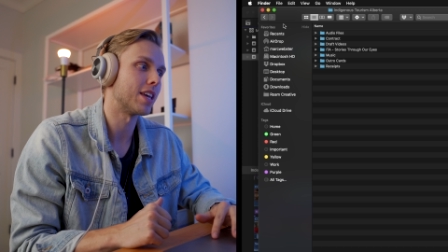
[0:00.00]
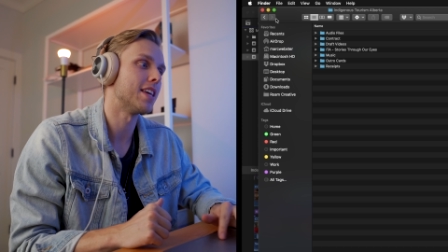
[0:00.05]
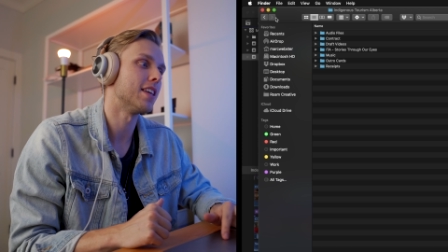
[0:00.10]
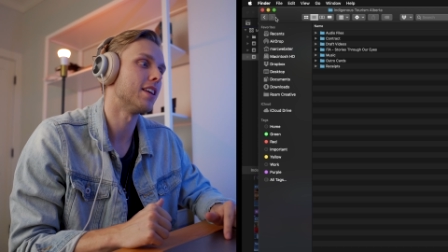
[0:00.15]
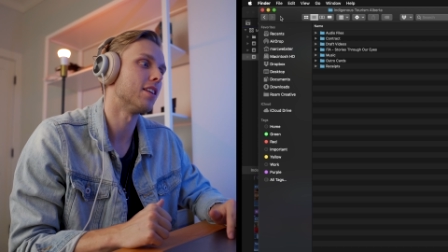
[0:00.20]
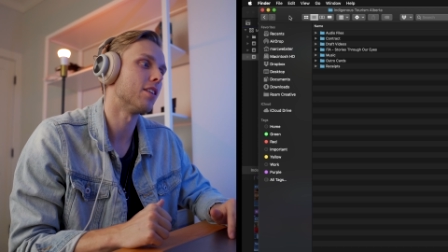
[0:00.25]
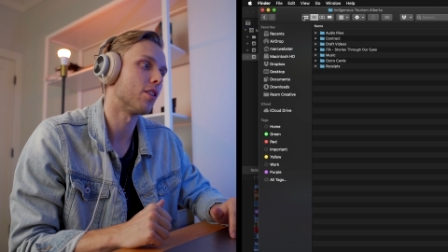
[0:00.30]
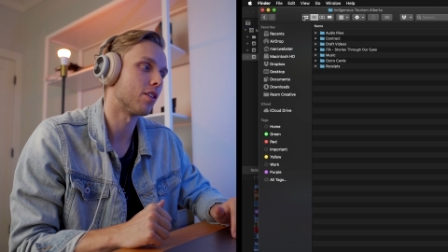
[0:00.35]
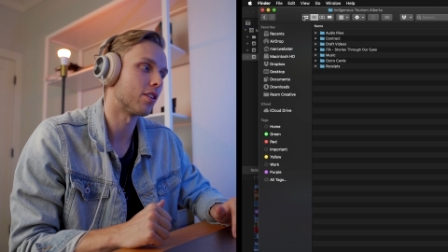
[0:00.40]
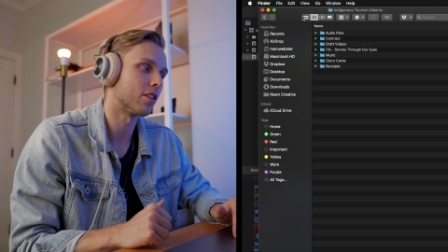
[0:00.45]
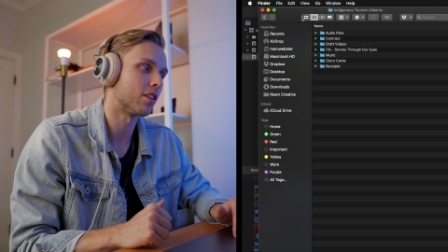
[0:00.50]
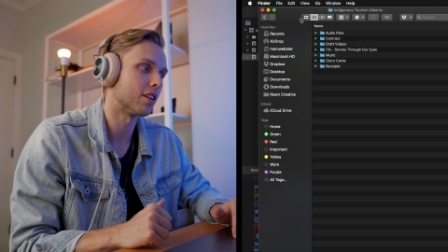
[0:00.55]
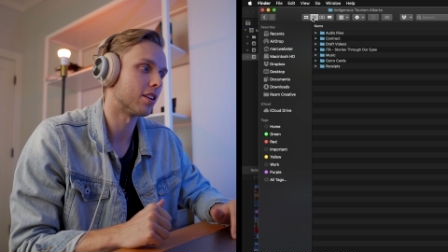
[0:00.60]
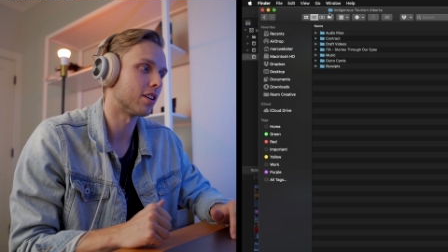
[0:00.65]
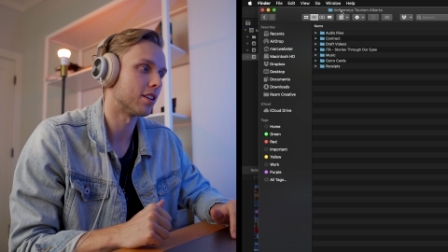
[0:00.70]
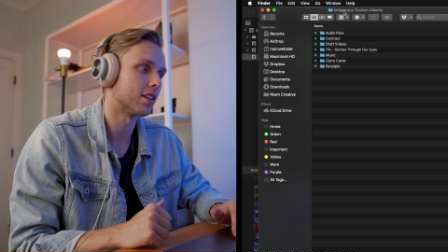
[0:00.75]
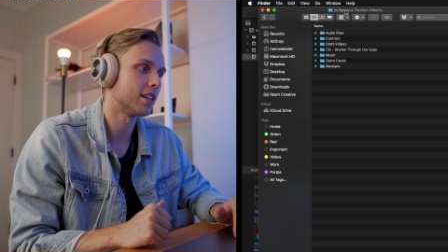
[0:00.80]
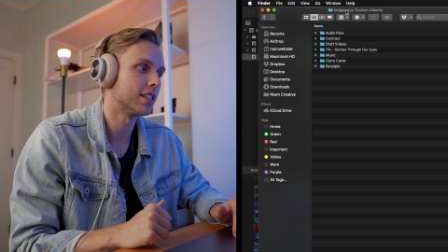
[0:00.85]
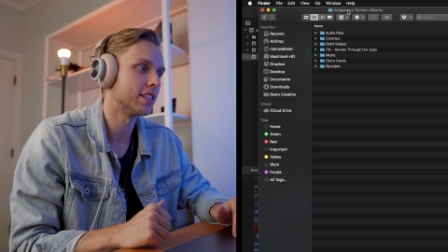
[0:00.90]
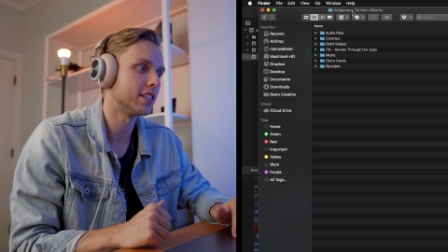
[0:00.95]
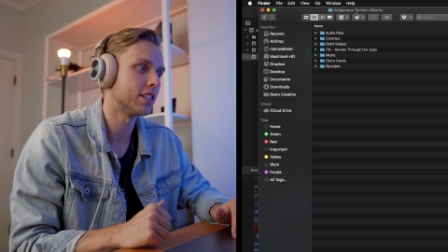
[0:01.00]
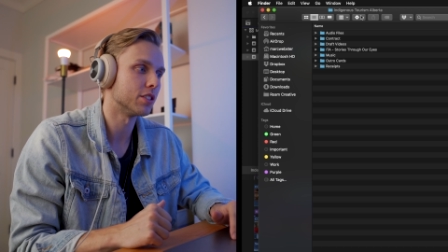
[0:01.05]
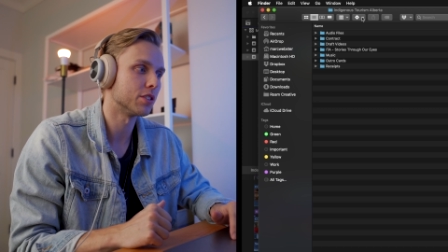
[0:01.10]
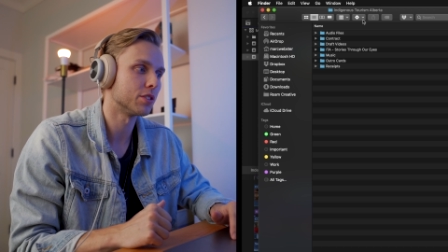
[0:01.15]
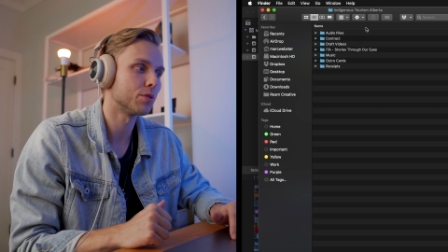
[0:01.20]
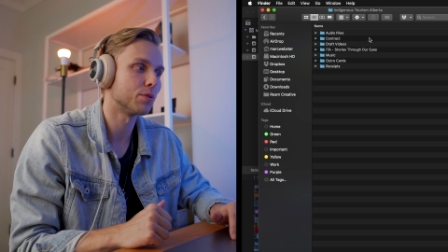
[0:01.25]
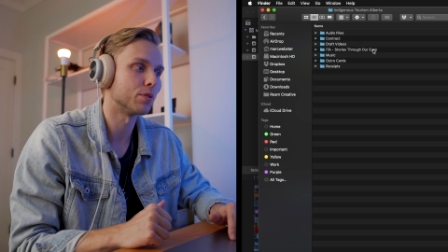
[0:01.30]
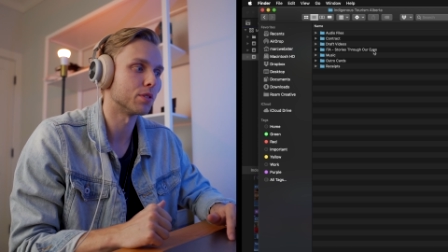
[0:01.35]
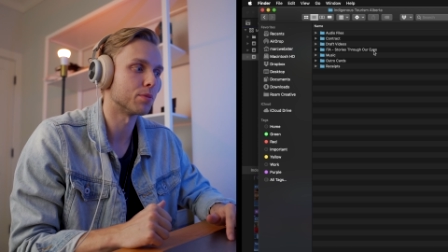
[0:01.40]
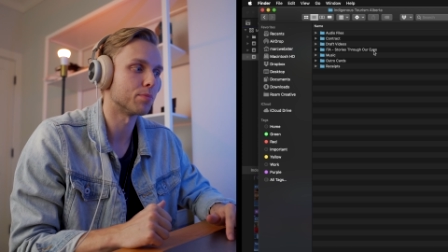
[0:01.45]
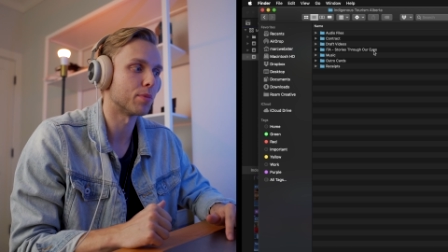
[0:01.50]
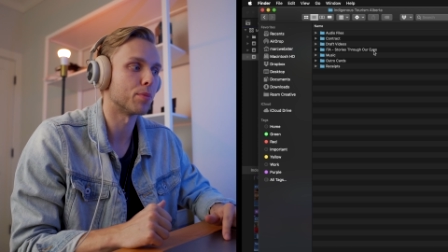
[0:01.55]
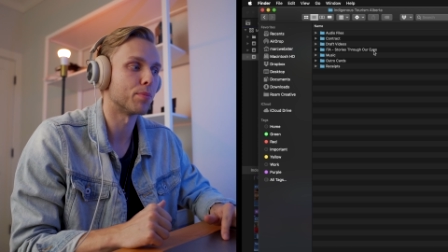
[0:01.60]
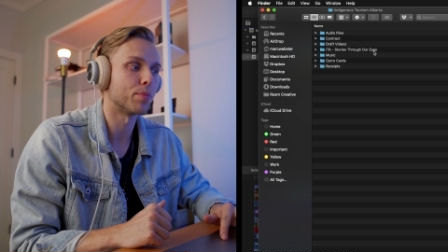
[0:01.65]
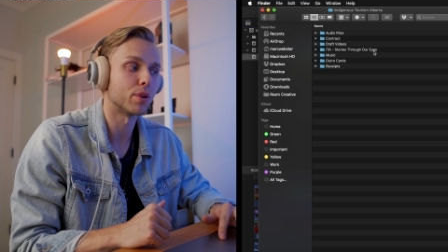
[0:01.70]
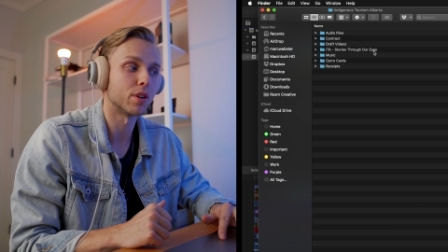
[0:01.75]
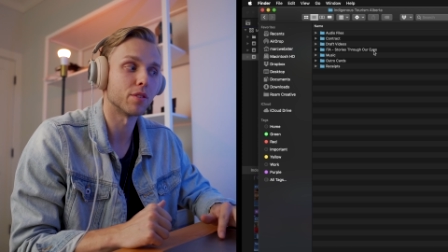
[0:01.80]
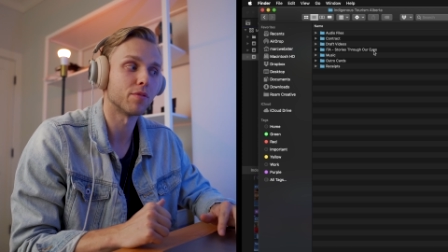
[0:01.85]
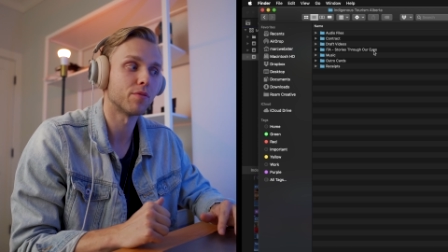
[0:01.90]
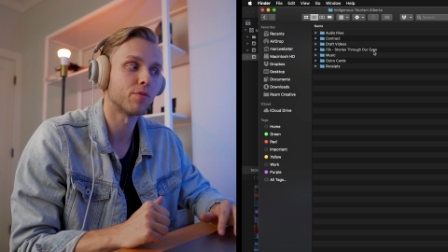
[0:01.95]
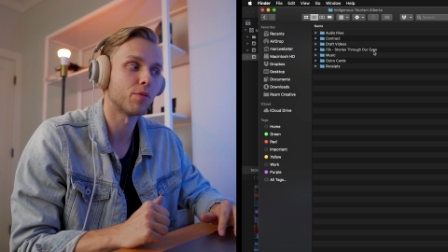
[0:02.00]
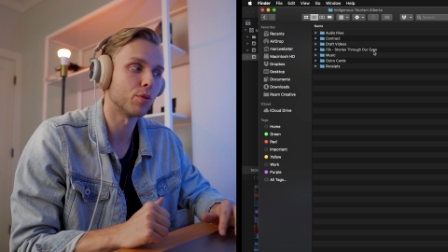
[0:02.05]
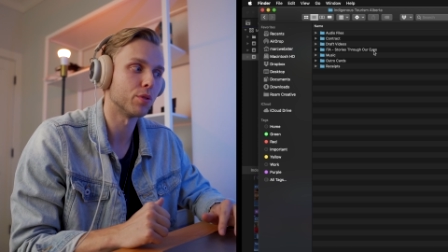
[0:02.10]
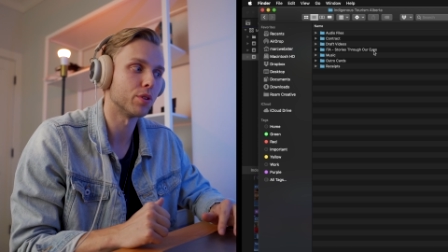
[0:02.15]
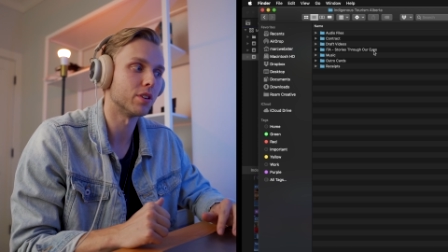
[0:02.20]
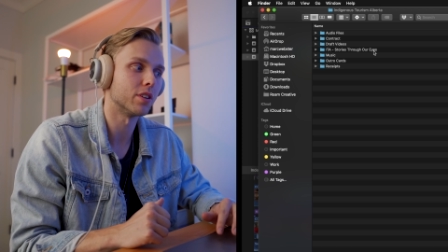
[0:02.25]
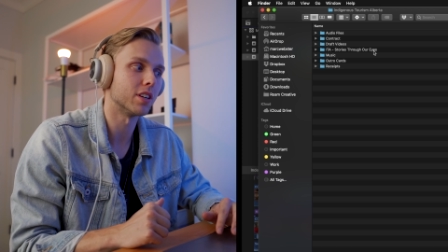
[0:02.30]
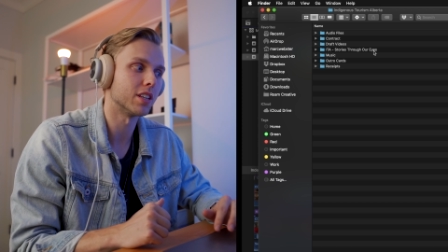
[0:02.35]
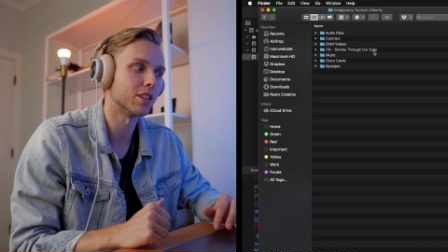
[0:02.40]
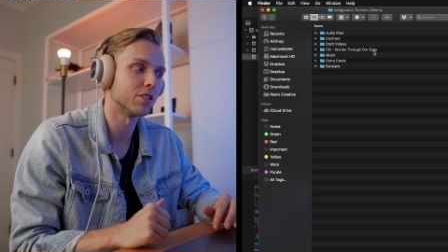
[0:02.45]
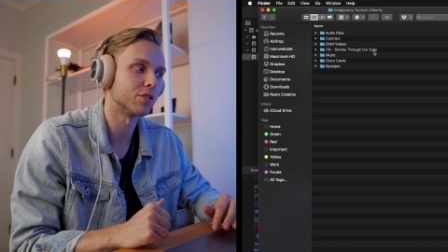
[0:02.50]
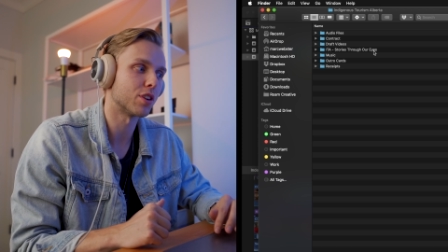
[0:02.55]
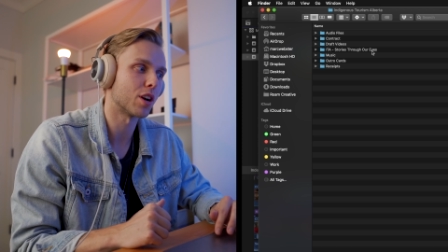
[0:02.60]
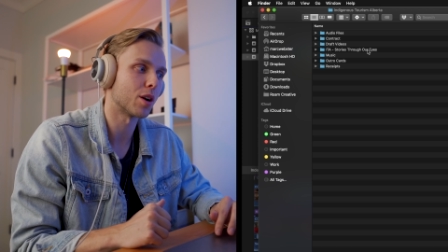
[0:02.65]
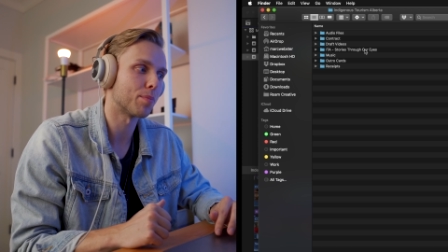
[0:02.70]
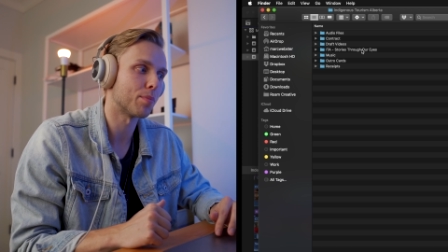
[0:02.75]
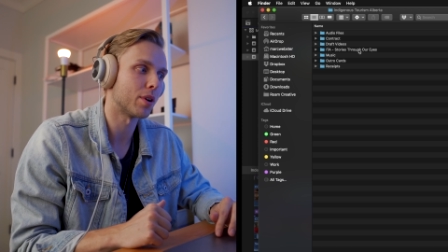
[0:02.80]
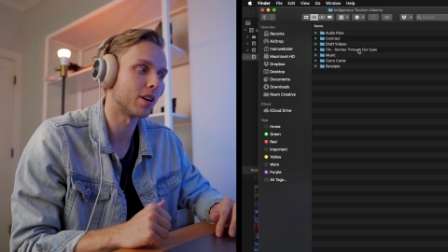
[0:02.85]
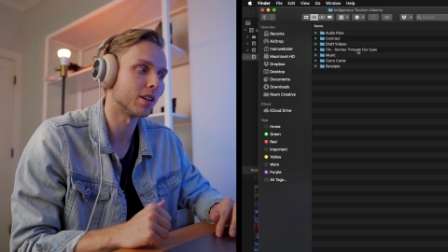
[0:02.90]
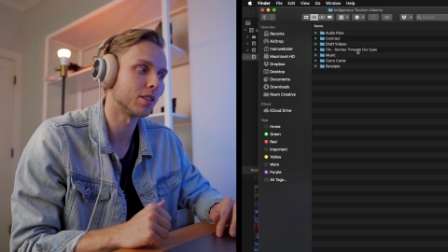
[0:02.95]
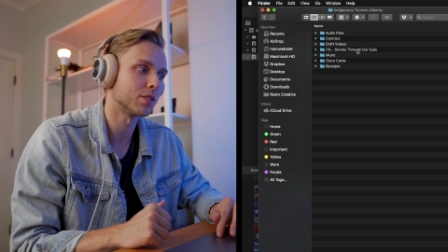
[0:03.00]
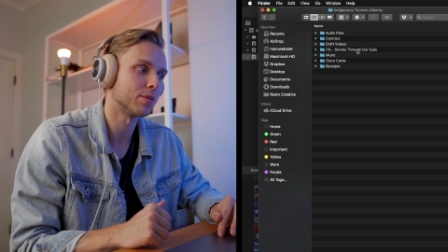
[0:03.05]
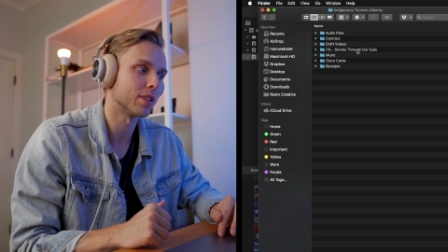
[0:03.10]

in our Indigenous Tourism Alberta folder in Dropbox,